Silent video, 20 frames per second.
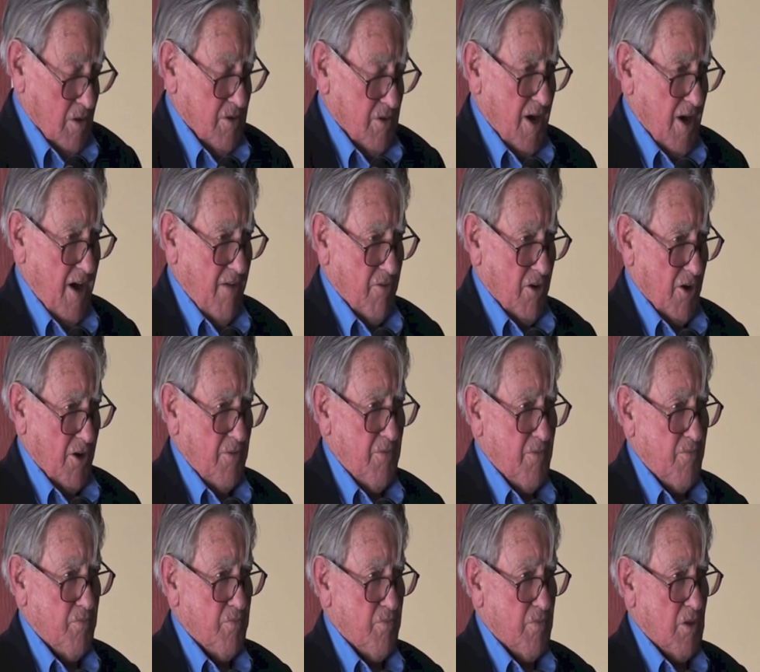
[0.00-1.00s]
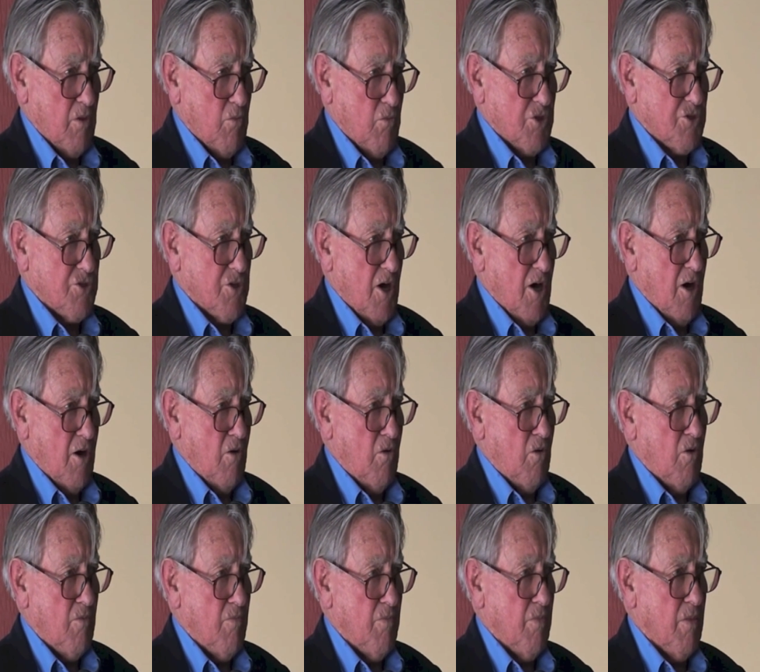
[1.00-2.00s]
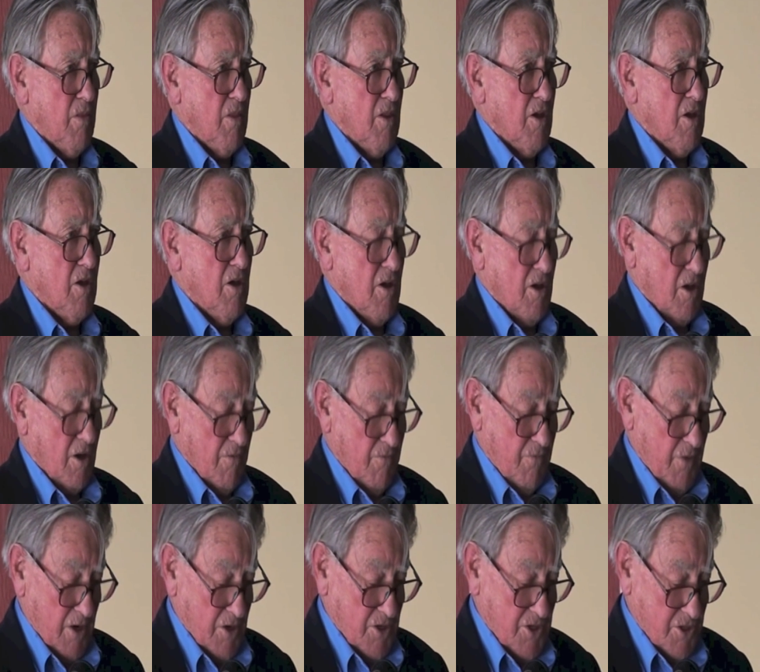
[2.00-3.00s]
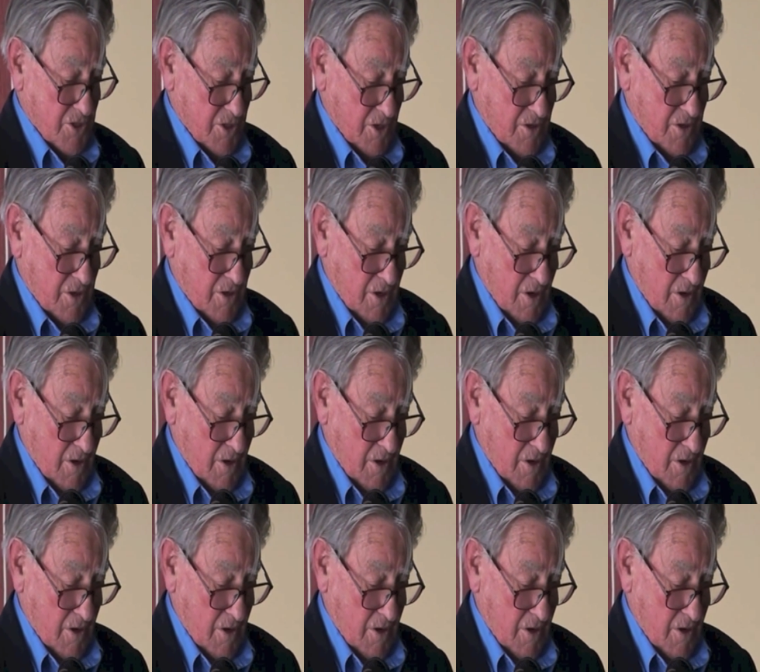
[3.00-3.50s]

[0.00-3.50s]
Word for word: de Havilland were so convinced that